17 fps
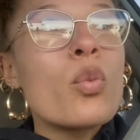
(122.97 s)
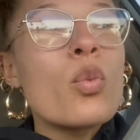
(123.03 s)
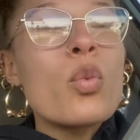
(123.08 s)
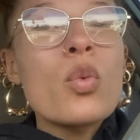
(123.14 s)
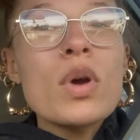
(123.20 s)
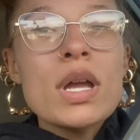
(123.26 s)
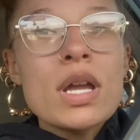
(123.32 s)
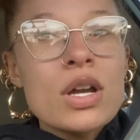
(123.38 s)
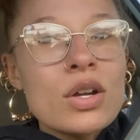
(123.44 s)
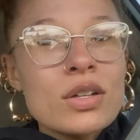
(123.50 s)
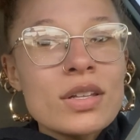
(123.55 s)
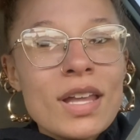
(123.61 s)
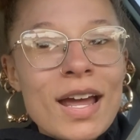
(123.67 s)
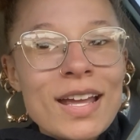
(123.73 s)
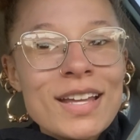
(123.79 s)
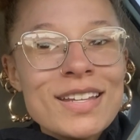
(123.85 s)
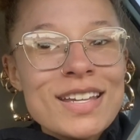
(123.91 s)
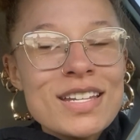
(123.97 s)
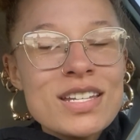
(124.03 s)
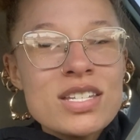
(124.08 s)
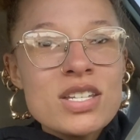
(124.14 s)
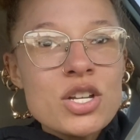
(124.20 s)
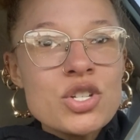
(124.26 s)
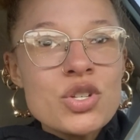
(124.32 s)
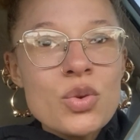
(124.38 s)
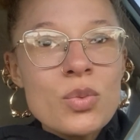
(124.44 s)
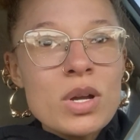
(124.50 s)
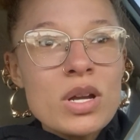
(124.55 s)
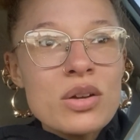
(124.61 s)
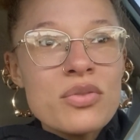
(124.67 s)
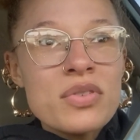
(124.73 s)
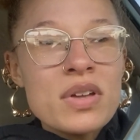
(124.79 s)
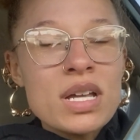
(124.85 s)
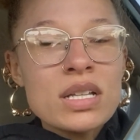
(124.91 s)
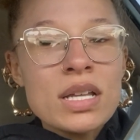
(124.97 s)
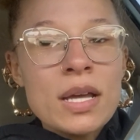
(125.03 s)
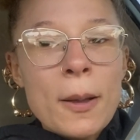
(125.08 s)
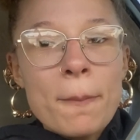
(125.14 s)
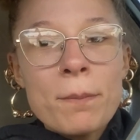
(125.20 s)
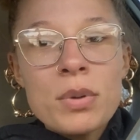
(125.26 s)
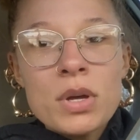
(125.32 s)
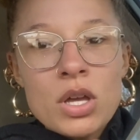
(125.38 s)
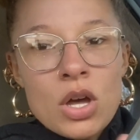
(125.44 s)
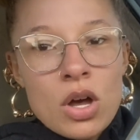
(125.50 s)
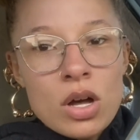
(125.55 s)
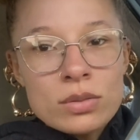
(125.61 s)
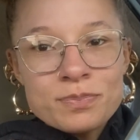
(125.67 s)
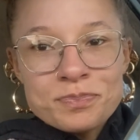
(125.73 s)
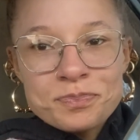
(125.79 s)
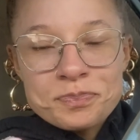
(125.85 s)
weird. Like it's such a weird feeling, but y'all,